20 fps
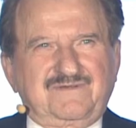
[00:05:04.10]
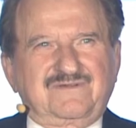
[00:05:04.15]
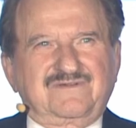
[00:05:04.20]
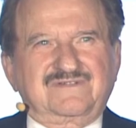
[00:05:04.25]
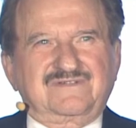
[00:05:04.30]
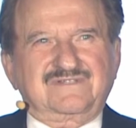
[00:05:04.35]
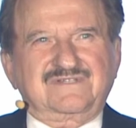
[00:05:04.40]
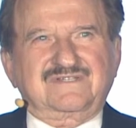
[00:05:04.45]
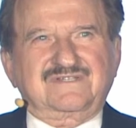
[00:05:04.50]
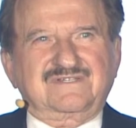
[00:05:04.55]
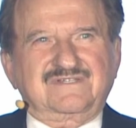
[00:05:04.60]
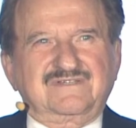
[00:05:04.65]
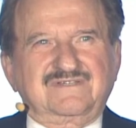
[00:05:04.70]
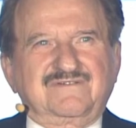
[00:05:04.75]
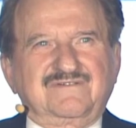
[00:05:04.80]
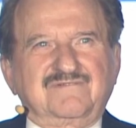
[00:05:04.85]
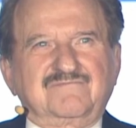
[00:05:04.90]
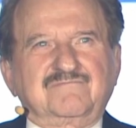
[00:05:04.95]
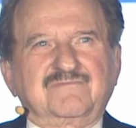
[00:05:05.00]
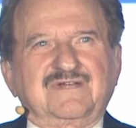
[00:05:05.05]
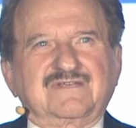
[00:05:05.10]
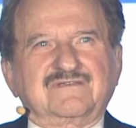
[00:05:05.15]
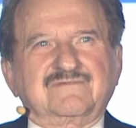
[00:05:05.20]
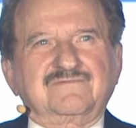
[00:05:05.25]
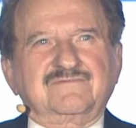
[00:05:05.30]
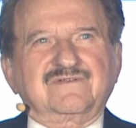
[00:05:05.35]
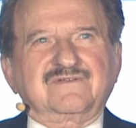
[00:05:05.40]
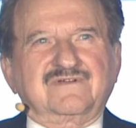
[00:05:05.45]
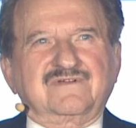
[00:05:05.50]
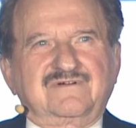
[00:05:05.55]
because this is even much
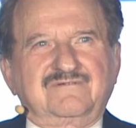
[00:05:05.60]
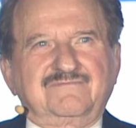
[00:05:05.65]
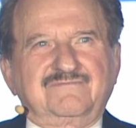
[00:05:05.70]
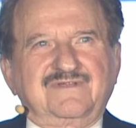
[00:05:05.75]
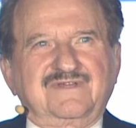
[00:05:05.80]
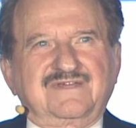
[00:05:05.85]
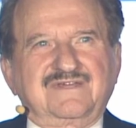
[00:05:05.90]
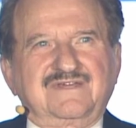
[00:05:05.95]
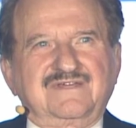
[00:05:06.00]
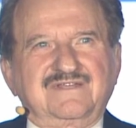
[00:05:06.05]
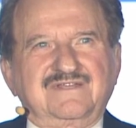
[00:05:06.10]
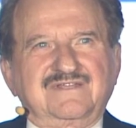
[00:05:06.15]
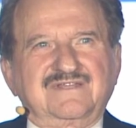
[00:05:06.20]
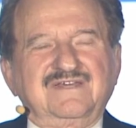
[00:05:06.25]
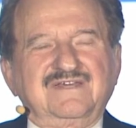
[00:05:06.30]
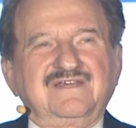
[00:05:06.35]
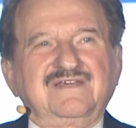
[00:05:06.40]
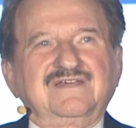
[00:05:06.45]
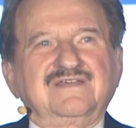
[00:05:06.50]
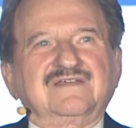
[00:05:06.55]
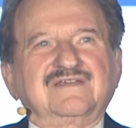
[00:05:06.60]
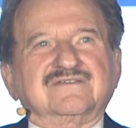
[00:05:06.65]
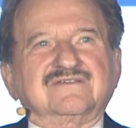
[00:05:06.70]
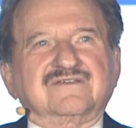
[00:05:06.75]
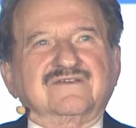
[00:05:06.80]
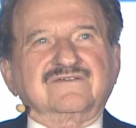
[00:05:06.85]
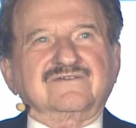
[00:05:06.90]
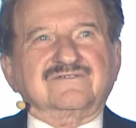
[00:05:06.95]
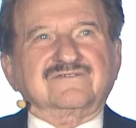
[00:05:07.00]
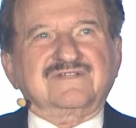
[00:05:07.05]
more complicated.
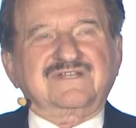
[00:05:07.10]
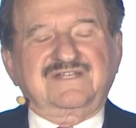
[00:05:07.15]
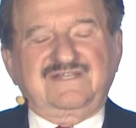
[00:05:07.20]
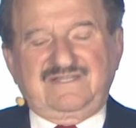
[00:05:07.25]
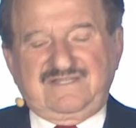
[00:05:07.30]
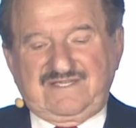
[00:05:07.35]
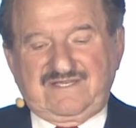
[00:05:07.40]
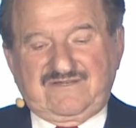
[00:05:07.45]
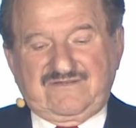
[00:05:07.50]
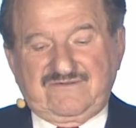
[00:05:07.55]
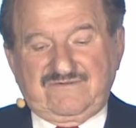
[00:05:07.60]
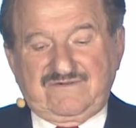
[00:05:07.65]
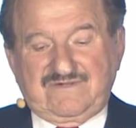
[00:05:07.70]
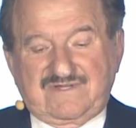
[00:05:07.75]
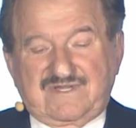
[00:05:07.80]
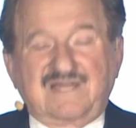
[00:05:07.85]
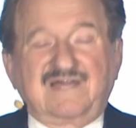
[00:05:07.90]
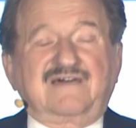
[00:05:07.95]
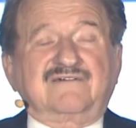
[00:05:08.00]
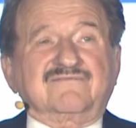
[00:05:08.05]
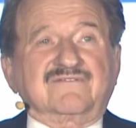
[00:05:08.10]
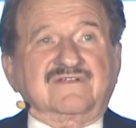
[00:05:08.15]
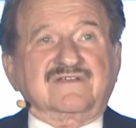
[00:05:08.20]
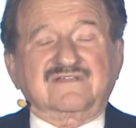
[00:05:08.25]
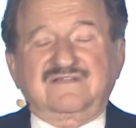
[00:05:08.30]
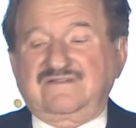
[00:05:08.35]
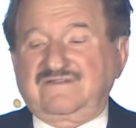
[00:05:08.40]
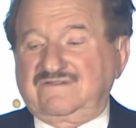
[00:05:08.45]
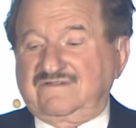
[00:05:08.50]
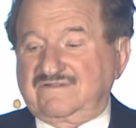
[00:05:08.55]
So you really need to cover
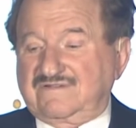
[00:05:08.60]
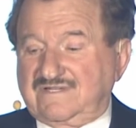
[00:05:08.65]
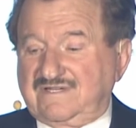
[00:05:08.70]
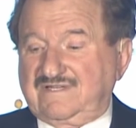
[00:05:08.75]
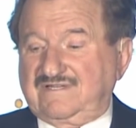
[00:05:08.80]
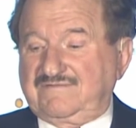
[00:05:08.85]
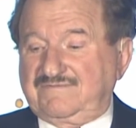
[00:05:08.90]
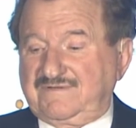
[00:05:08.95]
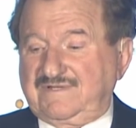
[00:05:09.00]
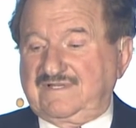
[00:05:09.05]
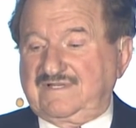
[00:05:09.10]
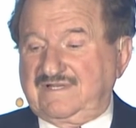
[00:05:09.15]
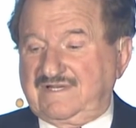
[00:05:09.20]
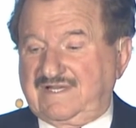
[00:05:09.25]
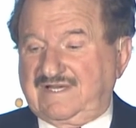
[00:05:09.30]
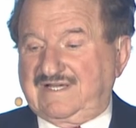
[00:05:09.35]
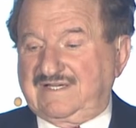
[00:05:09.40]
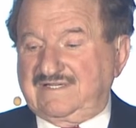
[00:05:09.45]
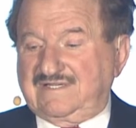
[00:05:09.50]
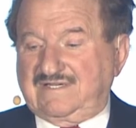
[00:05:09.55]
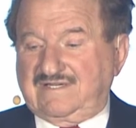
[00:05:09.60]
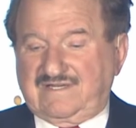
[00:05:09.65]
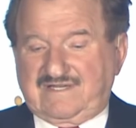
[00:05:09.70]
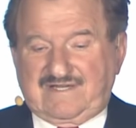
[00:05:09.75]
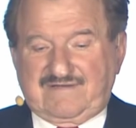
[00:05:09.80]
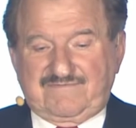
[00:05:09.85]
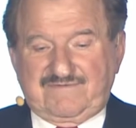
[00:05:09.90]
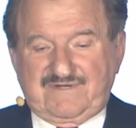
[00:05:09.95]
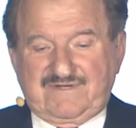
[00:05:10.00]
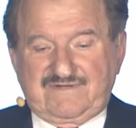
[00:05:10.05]
in your treatment large
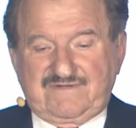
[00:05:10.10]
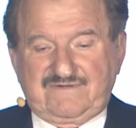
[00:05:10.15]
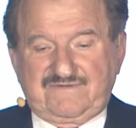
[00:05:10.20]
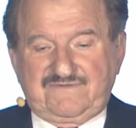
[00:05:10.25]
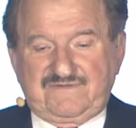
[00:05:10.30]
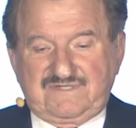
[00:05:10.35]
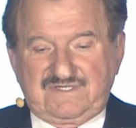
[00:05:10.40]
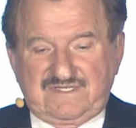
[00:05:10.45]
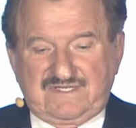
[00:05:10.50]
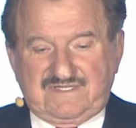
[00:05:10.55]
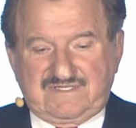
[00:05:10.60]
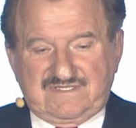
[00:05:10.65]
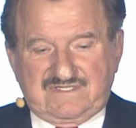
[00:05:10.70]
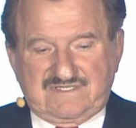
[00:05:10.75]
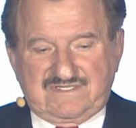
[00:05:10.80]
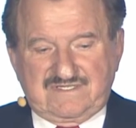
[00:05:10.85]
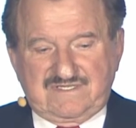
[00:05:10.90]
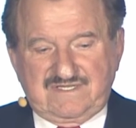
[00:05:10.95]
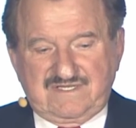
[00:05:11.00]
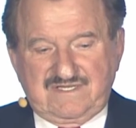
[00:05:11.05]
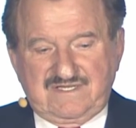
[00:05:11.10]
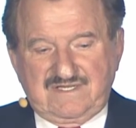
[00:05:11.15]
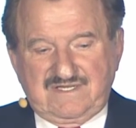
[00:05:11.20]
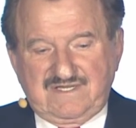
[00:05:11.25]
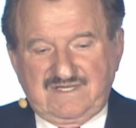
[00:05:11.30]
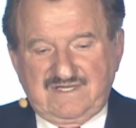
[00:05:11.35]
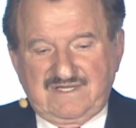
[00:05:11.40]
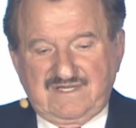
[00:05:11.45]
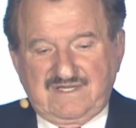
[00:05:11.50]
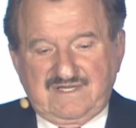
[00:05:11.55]
number of genes.
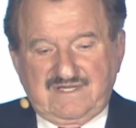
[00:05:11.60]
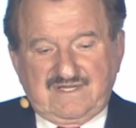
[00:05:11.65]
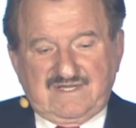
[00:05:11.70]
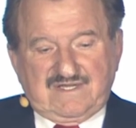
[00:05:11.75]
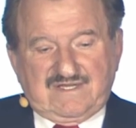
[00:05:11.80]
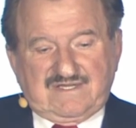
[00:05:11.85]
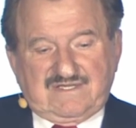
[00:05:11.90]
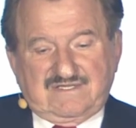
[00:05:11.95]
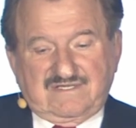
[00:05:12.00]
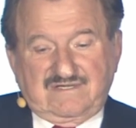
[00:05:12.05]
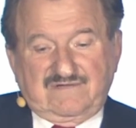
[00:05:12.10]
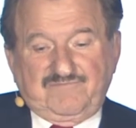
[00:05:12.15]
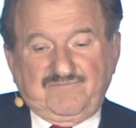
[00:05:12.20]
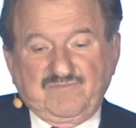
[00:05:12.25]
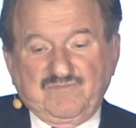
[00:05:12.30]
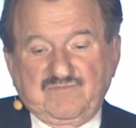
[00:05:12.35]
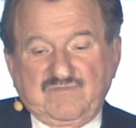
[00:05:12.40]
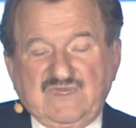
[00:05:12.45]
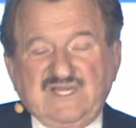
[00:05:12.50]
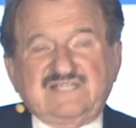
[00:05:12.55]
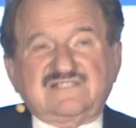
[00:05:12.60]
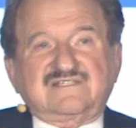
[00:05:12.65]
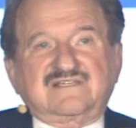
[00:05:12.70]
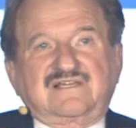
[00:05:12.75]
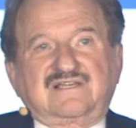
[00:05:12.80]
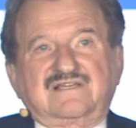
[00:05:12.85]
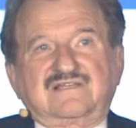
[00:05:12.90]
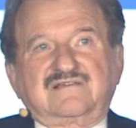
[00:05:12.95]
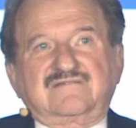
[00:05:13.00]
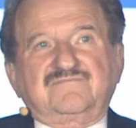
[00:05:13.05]
So
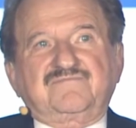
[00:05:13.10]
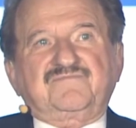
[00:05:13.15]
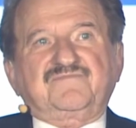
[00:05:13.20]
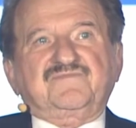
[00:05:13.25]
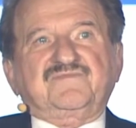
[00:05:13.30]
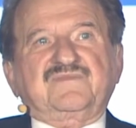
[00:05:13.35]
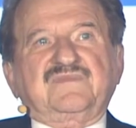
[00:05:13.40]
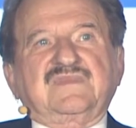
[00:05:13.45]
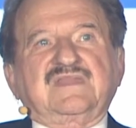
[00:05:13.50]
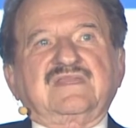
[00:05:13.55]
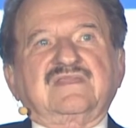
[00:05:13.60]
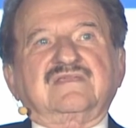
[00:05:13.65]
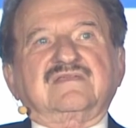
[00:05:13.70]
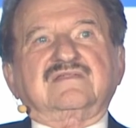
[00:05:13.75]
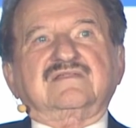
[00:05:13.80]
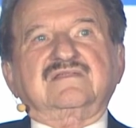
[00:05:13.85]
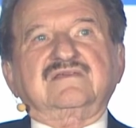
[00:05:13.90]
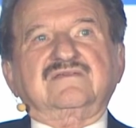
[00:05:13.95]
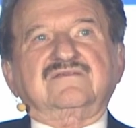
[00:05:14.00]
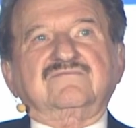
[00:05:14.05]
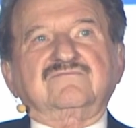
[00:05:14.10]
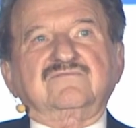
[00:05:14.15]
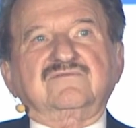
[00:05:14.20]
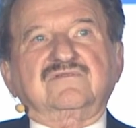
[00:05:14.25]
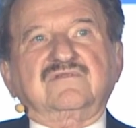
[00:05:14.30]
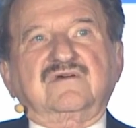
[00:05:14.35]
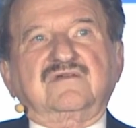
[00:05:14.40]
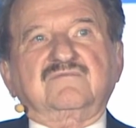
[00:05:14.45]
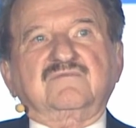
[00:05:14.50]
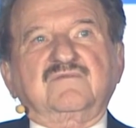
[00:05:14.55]
basically, this would
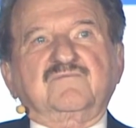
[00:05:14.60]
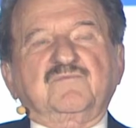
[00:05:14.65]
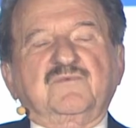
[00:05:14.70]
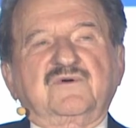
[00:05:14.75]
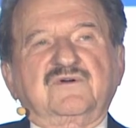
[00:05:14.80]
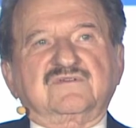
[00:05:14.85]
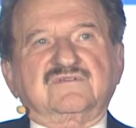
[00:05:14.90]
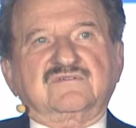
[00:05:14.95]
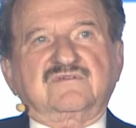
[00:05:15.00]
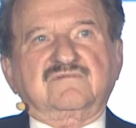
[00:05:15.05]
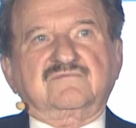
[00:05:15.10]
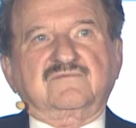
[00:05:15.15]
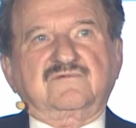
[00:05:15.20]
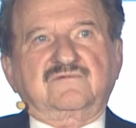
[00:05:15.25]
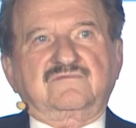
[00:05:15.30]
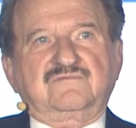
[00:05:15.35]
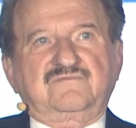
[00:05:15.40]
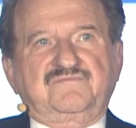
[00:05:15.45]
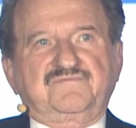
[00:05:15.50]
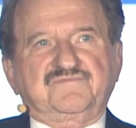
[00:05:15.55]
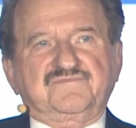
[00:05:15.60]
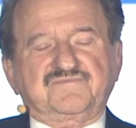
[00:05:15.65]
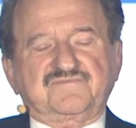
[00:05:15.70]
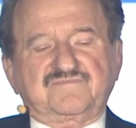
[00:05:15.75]
not be possible